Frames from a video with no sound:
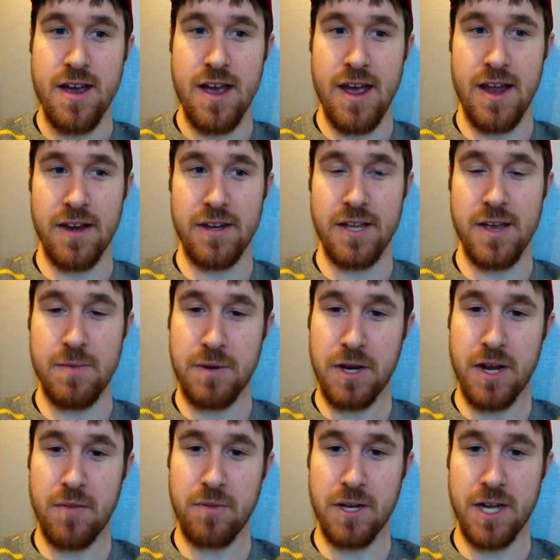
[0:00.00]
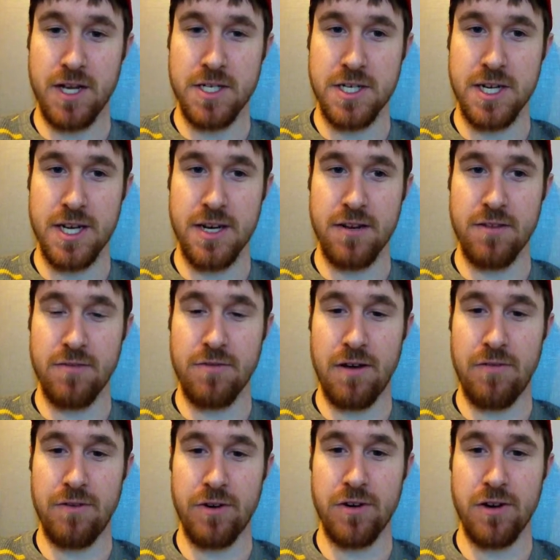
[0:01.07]
and keep an eye on McCutchen getting the
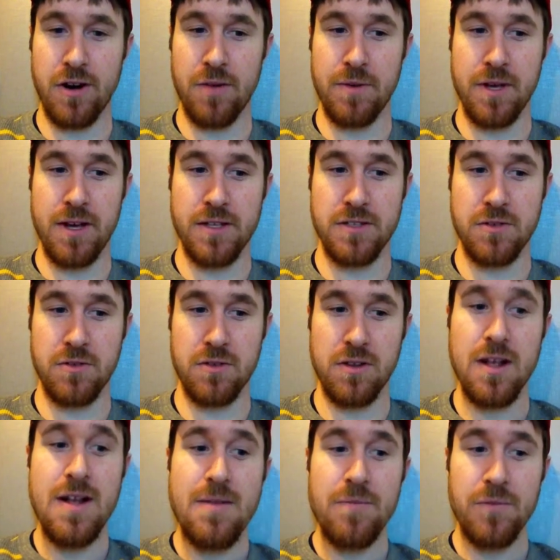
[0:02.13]
500 RBI total.